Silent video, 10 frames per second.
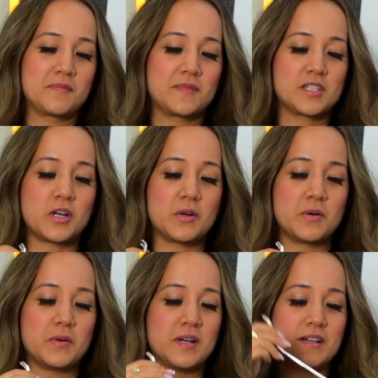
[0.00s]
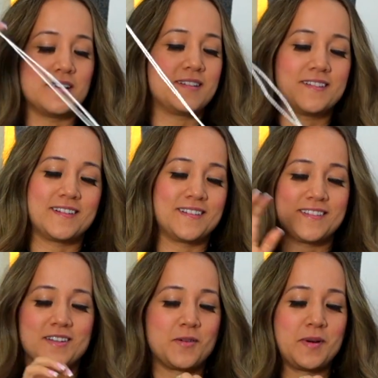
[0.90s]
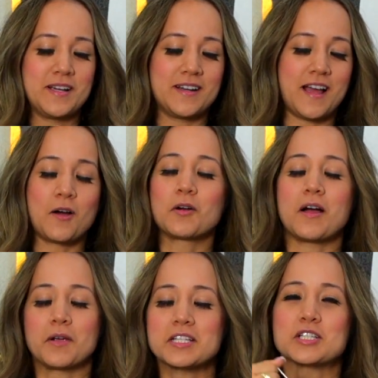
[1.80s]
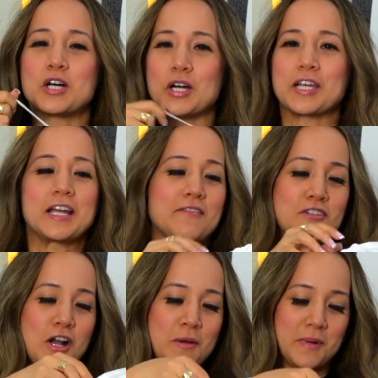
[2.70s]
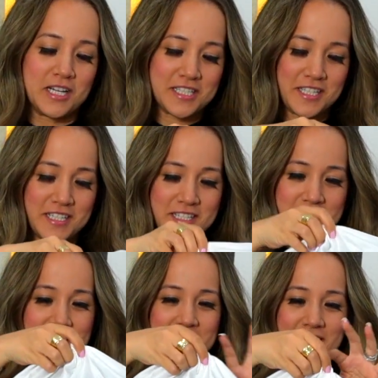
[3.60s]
So, you know what? I'll get to talking after I unbox this.